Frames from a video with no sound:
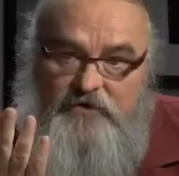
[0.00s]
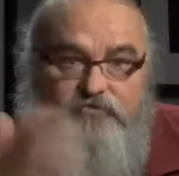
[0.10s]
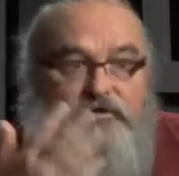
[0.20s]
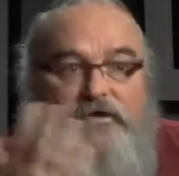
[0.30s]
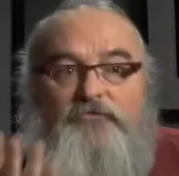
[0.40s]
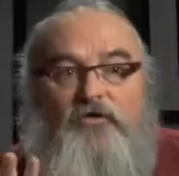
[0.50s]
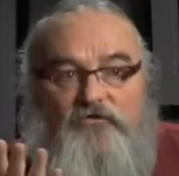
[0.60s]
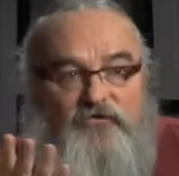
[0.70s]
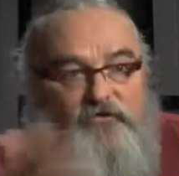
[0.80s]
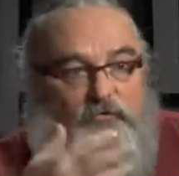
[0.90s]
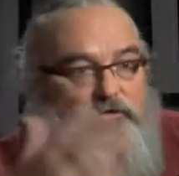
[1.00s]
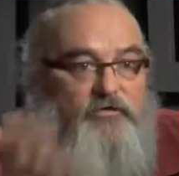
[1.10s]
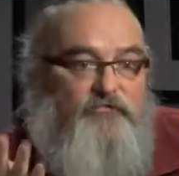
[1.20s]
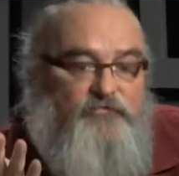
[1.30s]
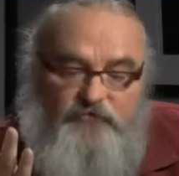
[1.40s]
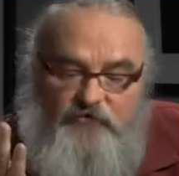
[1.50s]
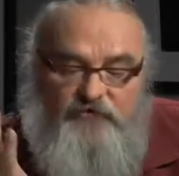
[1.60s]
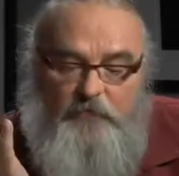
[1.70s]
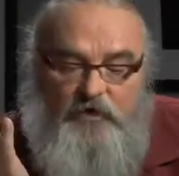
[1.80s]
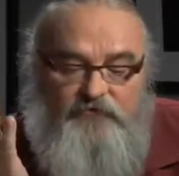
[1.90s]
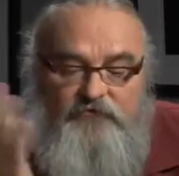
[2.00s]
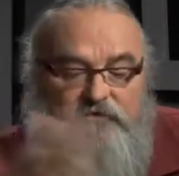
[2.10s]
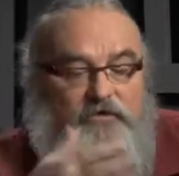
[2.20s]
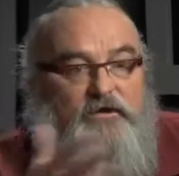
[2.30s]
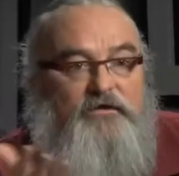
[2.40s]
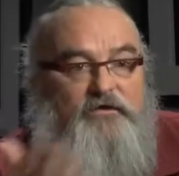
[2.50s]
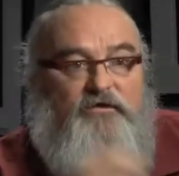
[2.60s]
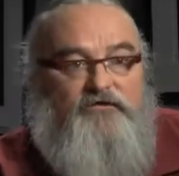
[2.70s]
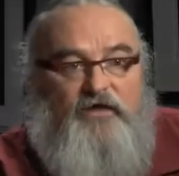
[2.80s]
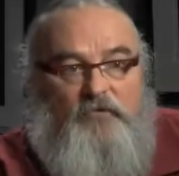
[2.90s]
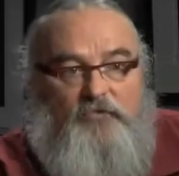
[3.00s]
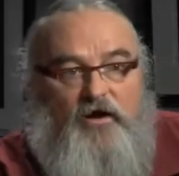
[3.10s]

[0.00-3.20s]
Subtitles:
Can you keep those in the printer for 6 months, and is that a